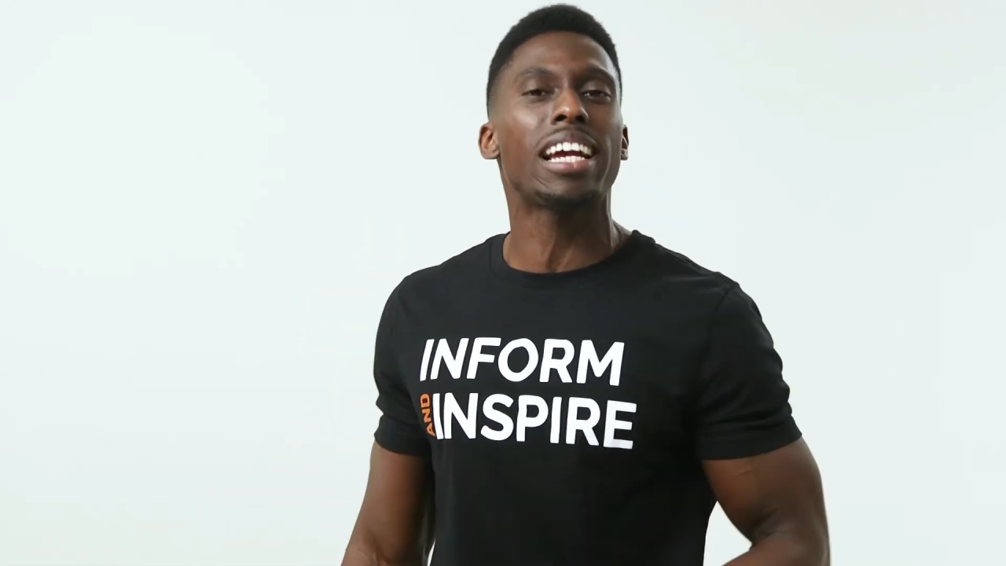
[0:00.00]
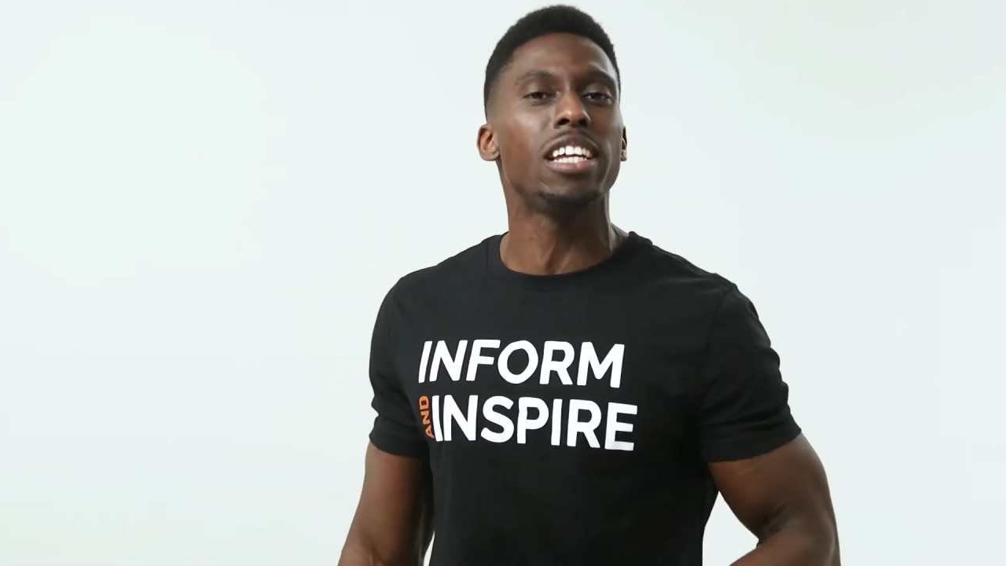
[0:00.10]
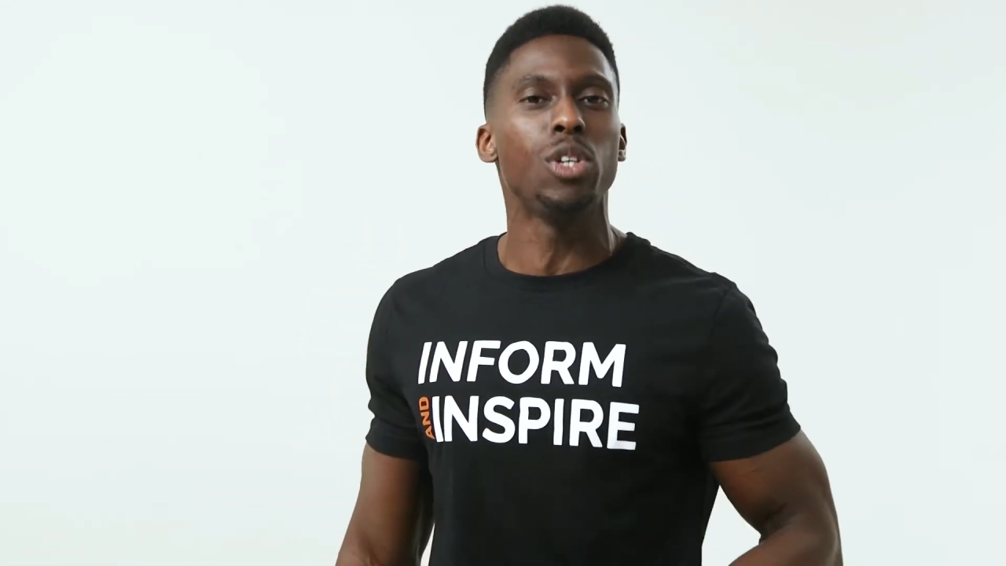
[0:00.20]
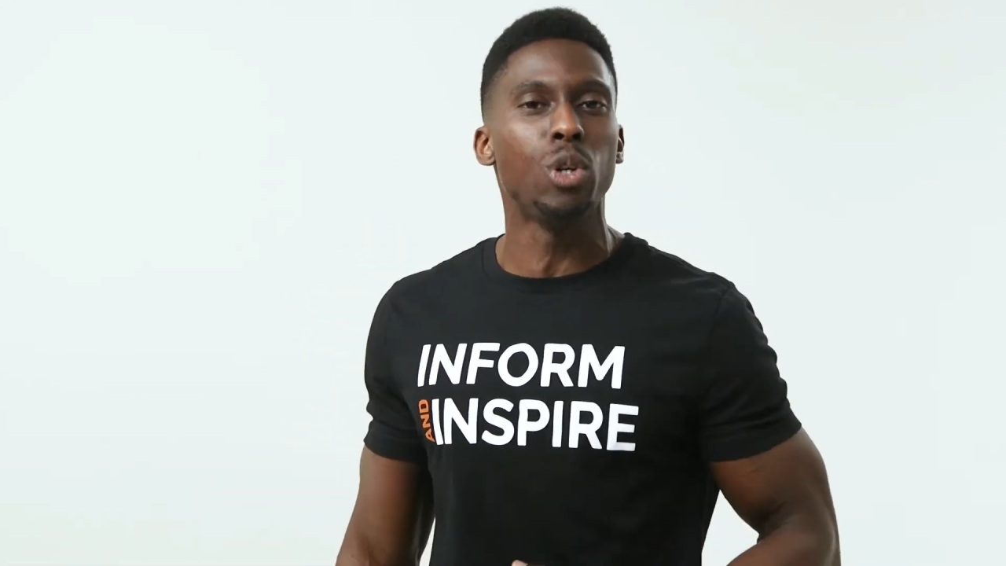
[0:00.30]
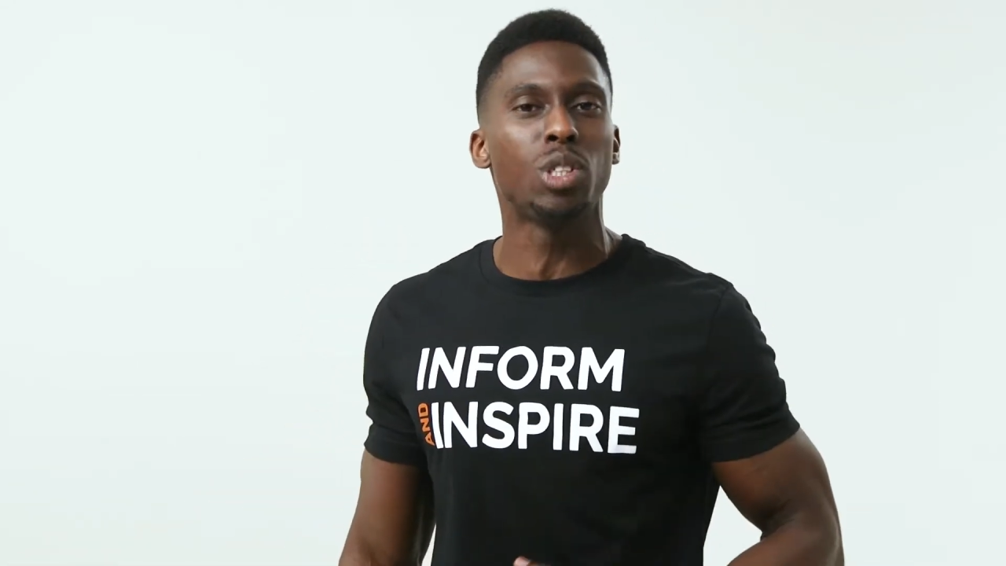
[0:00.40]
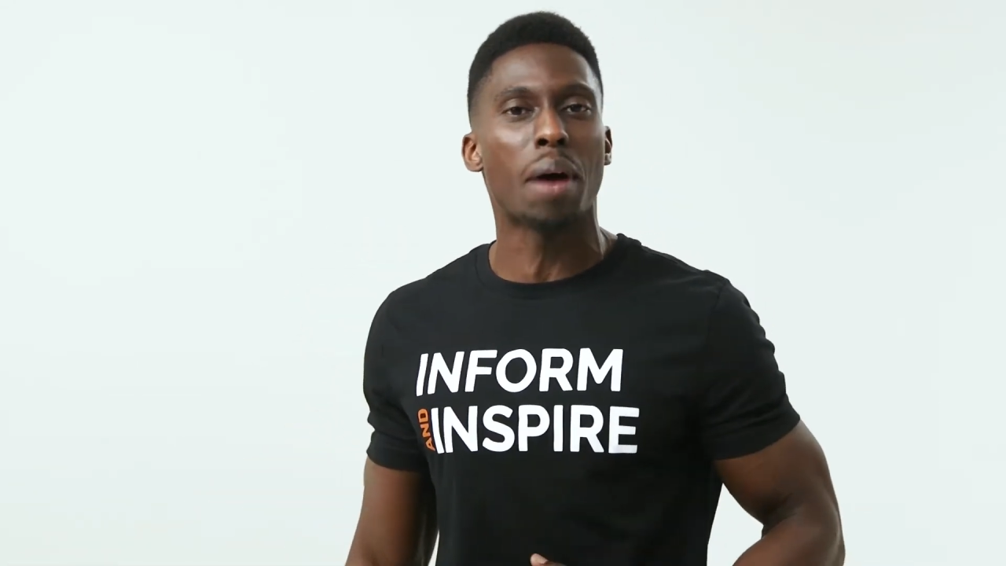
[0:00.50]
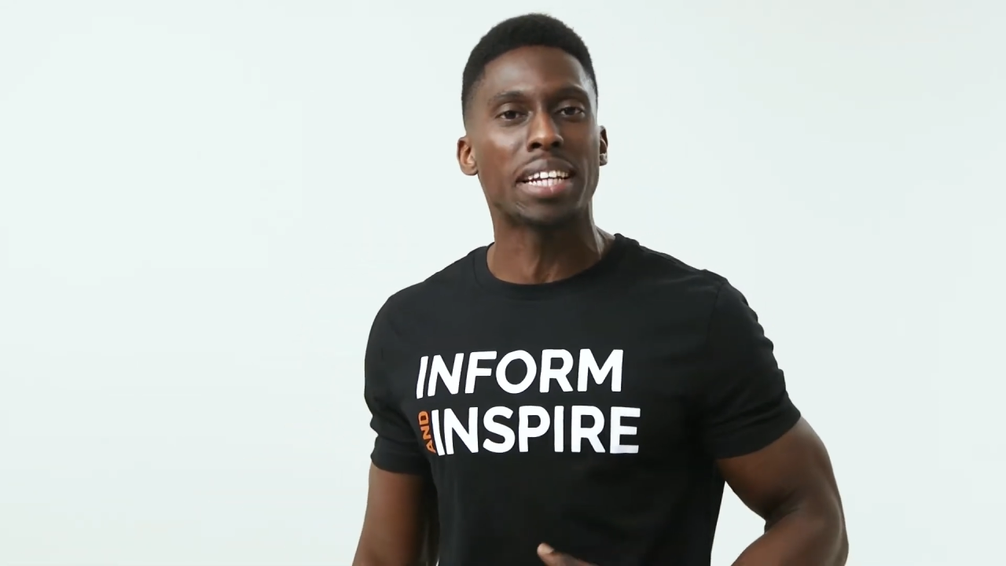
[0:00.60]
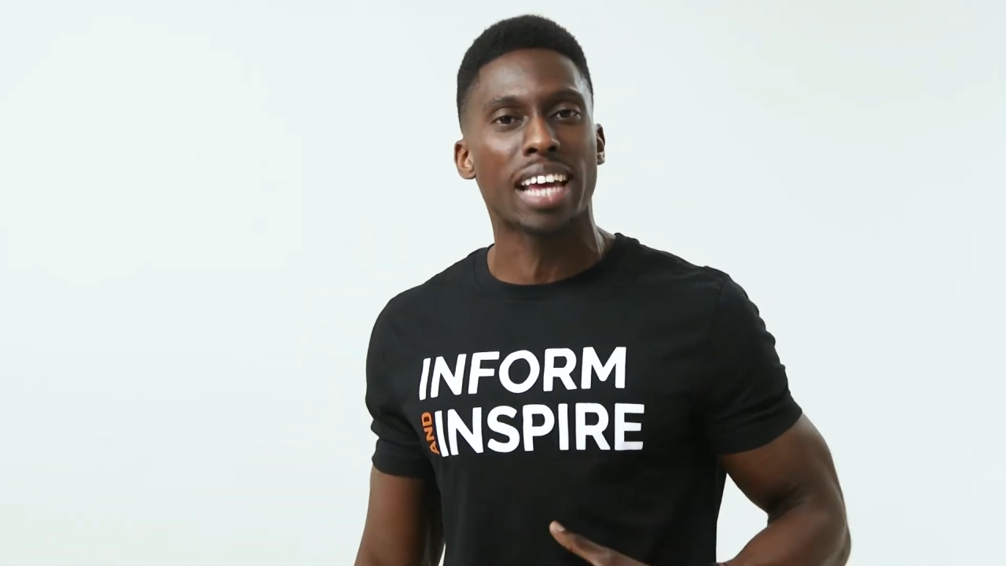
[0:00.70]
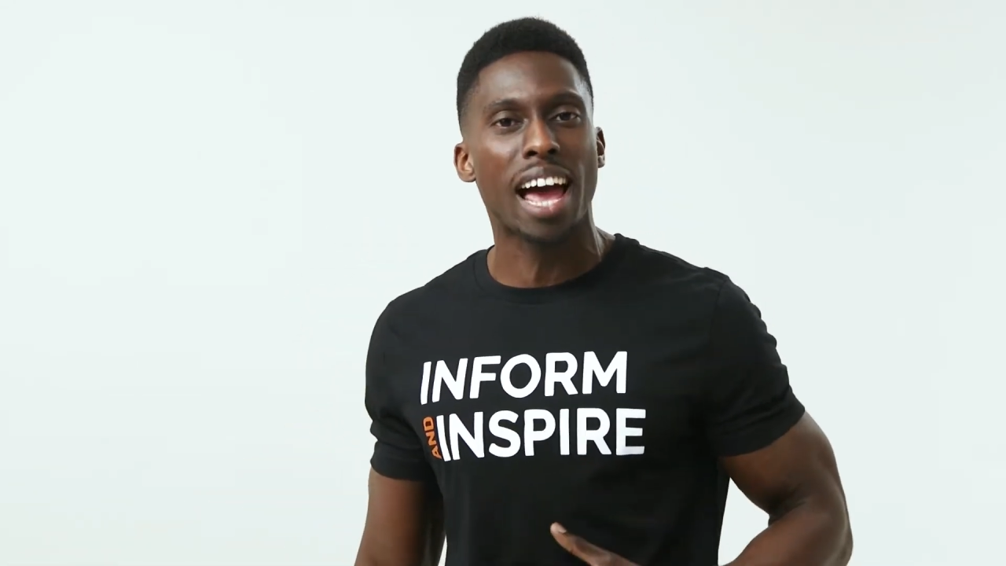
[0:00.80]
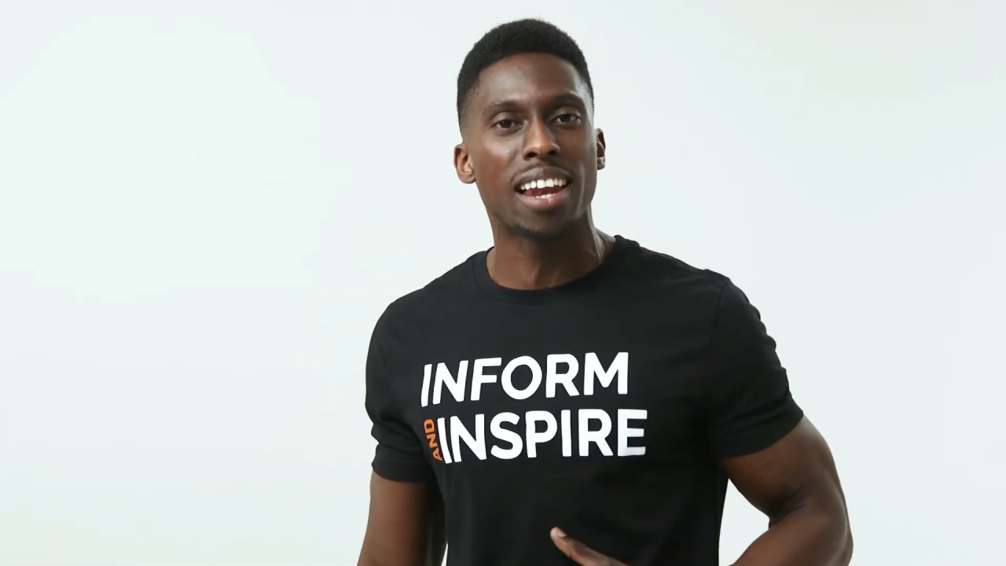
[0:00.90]
I can use
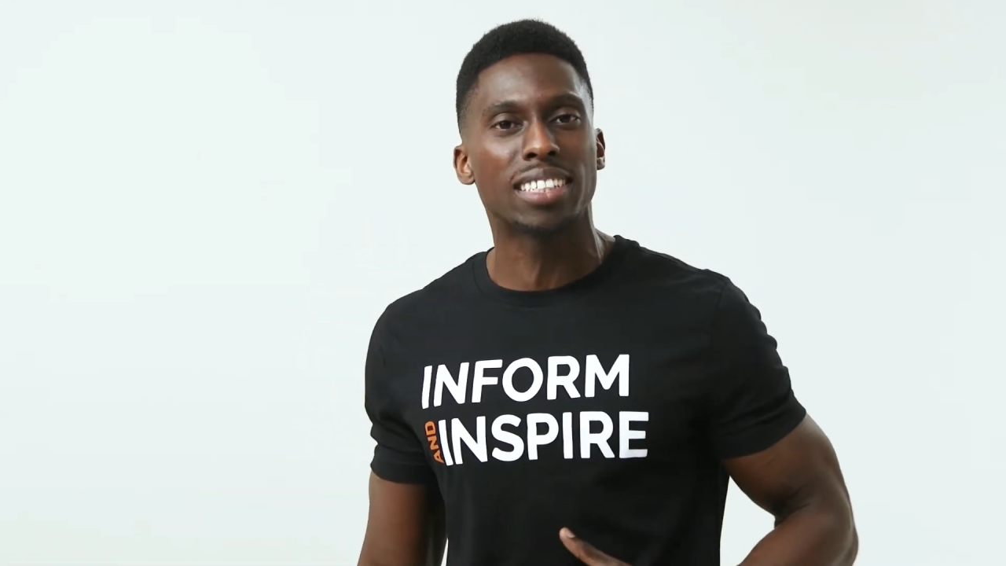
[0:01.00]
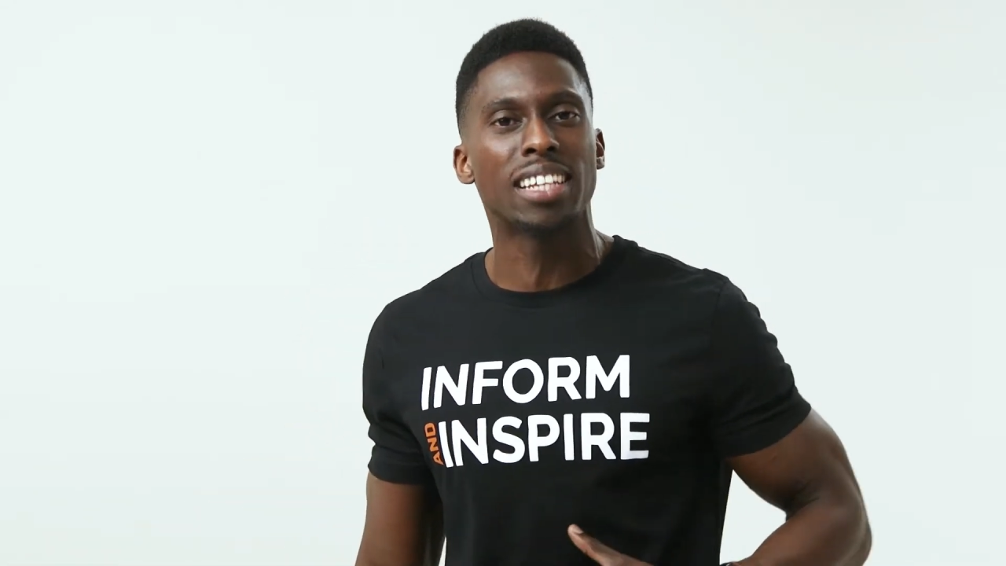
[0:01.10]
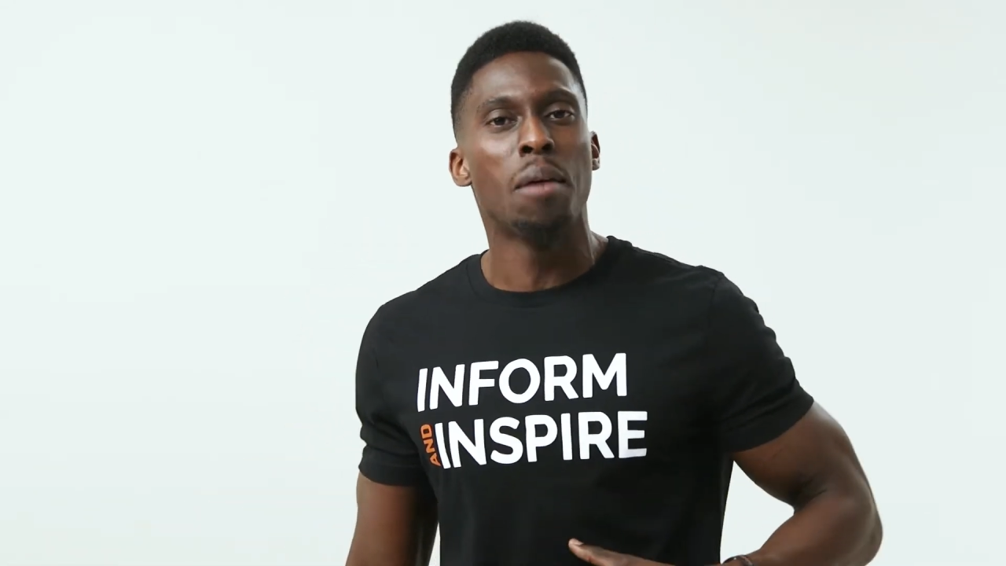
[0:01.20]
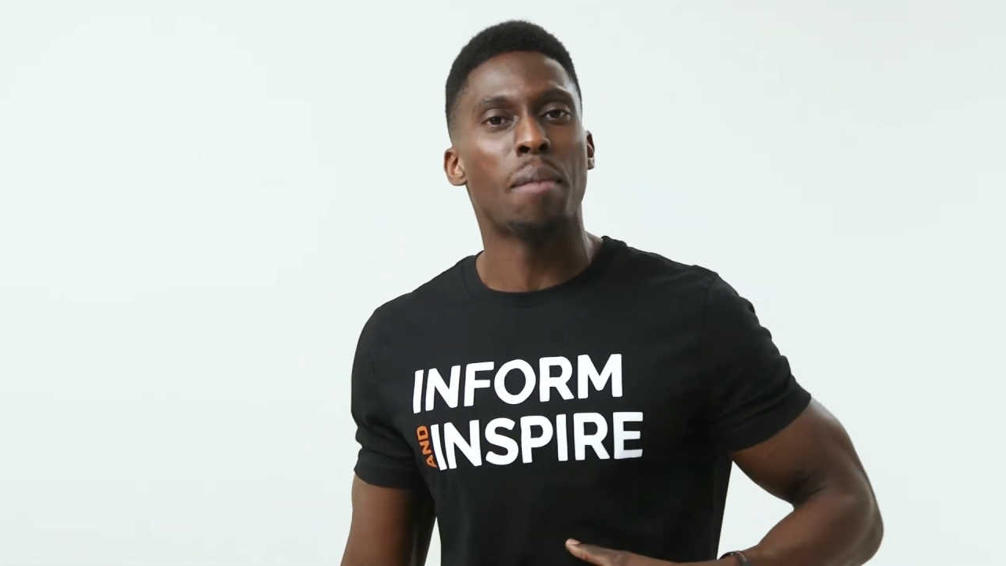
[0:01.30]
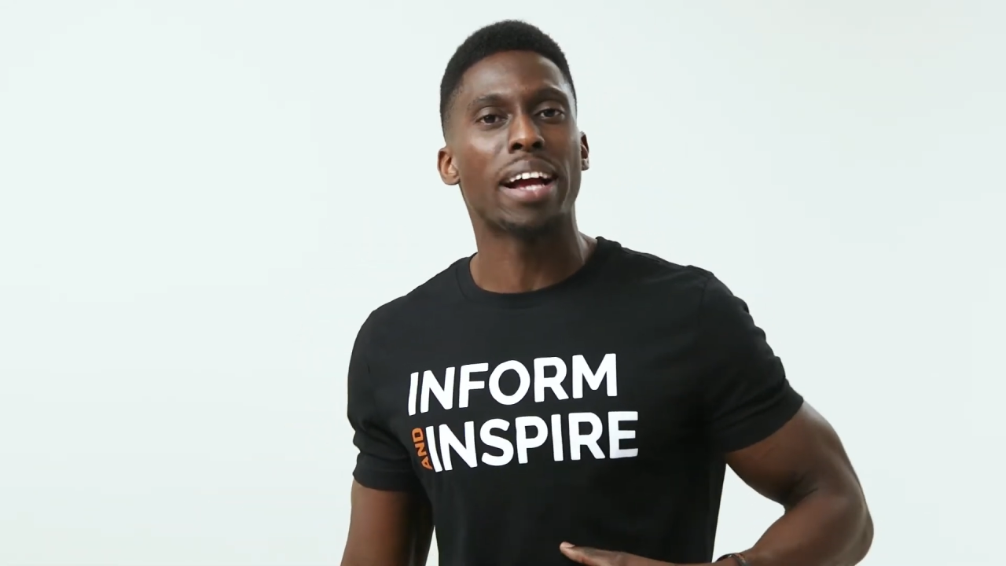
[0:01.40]
my talents,